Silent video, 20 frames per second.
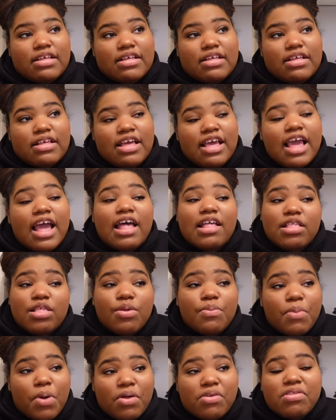he has
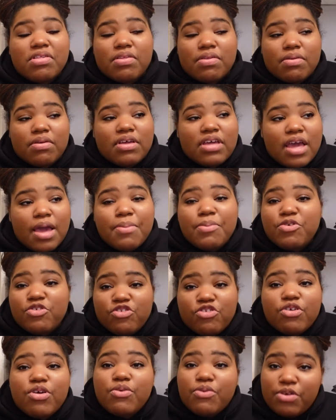the most
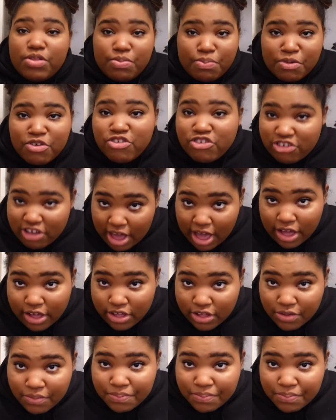chemistry with Michelle.